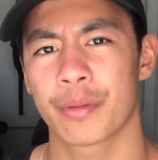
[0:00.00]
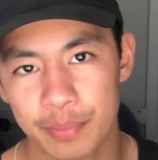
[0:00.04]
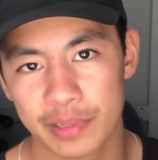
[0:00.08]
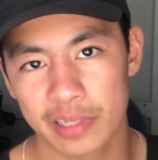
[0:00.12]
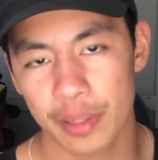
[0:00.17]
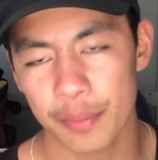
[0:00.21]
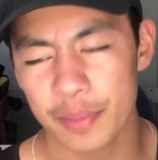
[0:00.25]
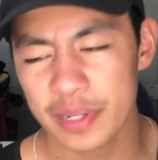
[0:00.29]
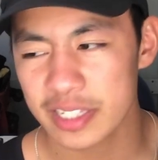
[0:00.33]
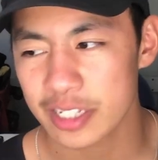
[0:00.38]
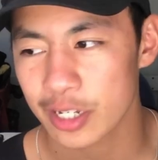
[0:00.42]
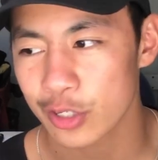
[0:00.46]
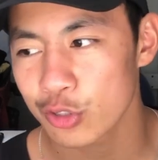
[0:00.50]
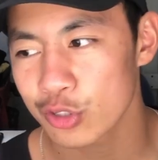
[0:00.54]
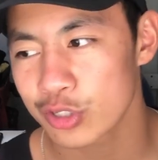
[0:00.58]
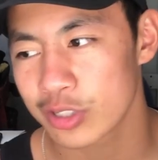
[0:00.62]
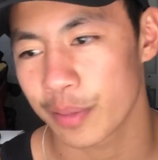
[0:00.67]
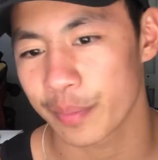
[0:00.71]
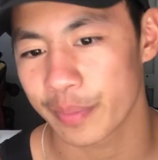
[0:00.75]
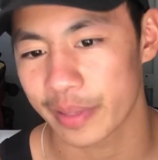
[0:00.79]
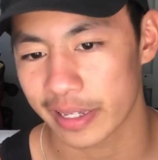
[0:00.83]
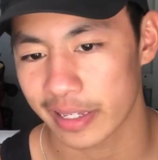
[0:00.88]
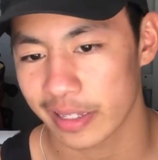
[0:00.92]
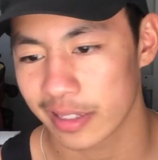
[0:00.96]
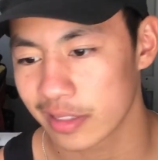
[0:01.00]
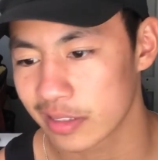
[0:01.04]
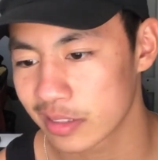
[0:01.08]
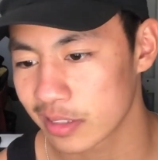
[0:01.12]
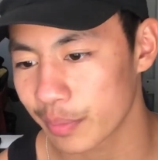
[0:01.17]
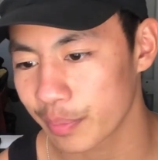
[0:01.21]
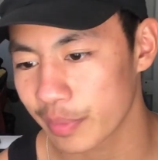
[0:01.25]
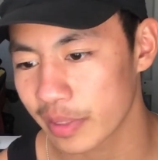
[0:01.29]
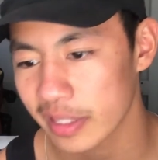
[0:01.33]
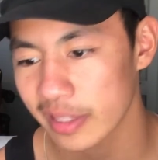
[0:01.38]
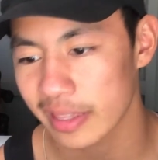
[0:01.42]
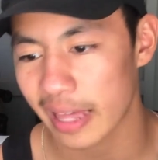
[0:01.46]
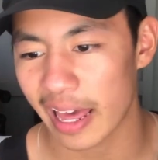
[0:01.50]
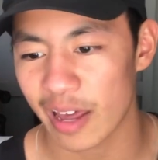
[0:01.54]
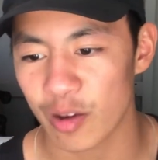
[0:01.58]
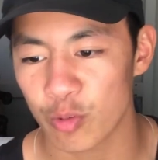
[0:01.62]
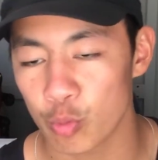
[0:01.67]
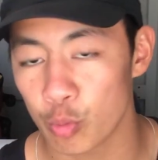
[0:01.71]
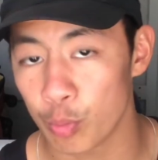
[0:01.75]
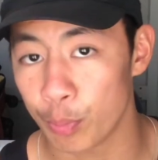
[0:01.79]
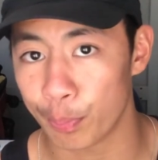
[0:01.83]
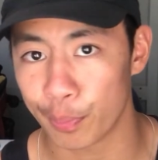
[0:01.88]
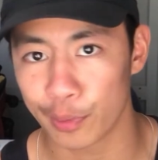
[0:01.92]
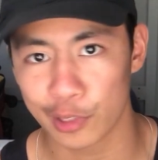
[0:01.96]
But let me tell you something that
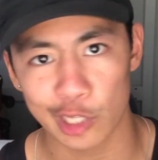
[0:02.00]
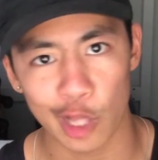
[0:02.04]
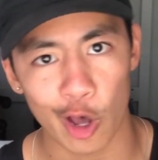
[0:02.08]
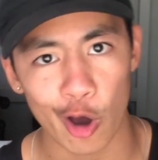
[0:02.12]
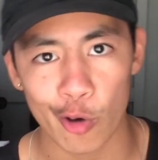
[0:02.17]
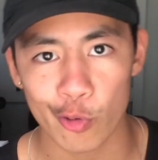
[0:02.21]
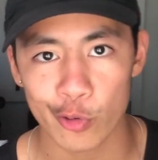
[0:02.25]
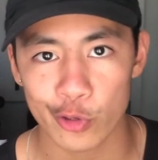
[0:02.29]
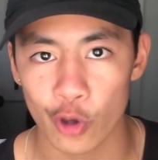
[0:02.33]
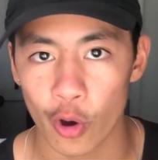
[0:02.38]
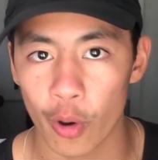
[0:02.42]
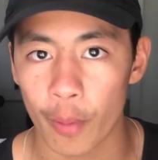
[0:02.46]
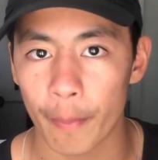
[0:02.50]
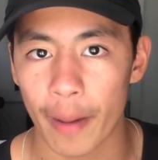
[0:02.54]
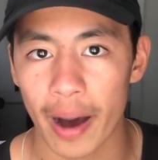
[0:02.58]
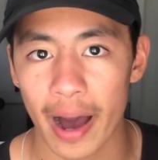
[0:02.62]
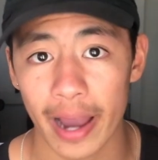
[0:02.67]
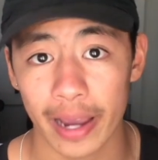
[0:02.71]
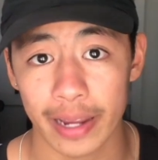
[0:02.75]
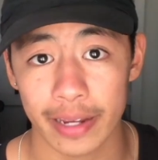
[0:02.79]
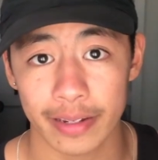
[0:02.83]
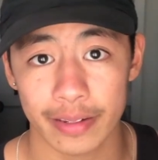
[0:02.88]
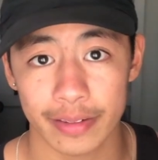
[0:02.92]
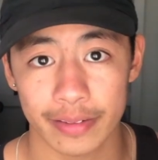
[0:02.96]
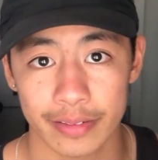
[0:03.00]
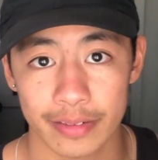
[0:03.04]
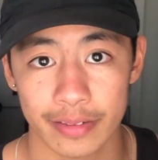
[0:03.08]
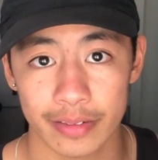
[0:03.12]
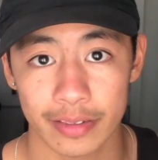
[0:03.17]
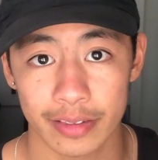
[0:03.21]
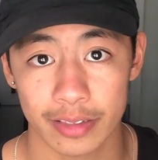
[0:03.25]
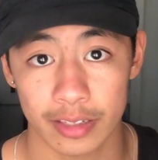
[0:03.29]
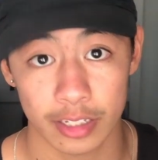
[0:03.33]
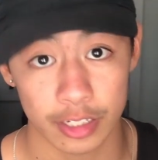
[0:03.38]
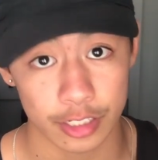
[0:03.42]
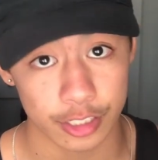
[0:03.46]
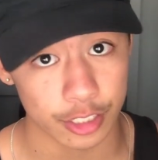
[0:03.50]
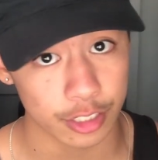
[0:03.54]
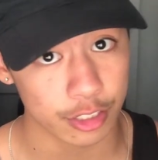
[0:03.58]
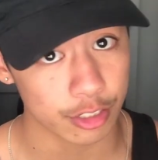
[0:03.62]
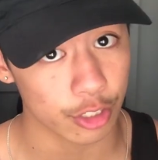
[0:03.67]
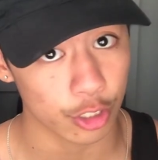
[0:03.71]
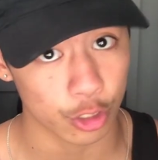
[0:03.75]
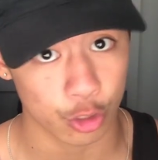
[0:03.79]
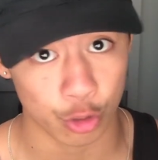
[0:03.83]
will blow your mind. This is the